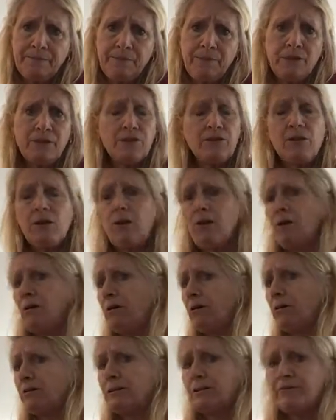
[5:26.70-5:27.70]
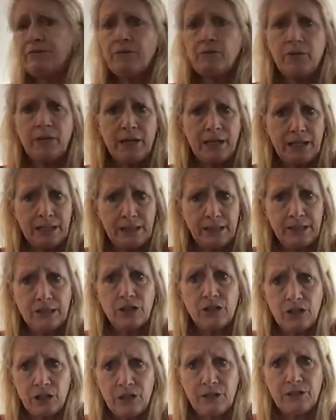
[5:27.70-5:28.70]
There's all different ways to
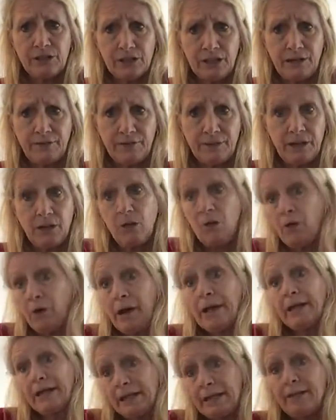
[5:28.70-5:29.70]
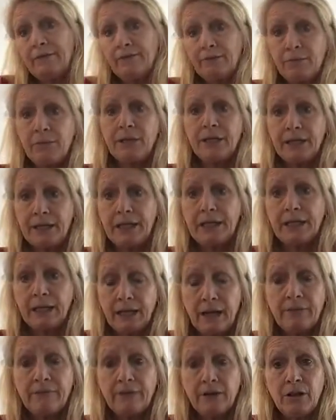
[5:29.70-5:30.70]
share safely. Or I could even put it in an
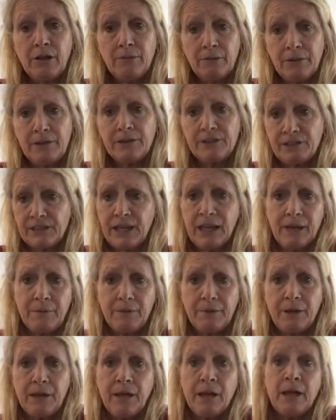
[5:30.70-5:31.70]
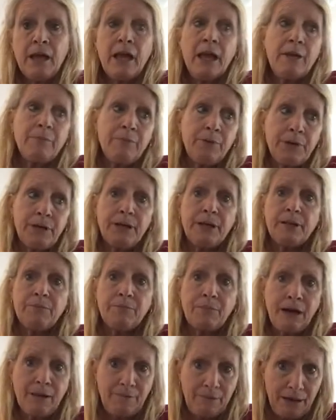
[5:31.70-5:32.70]
envelope with a stamp and put it in
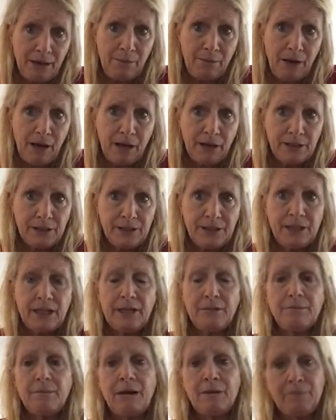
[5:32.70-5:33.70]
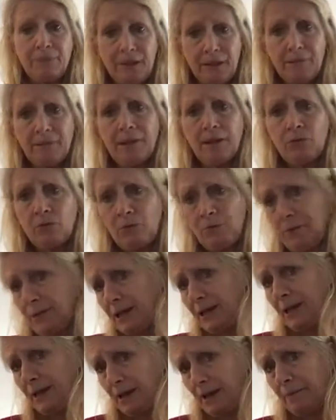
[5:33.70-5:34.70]
my mailbox, and my mailman will
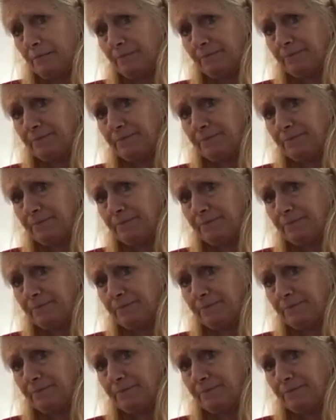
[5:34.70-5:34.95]
pick it up.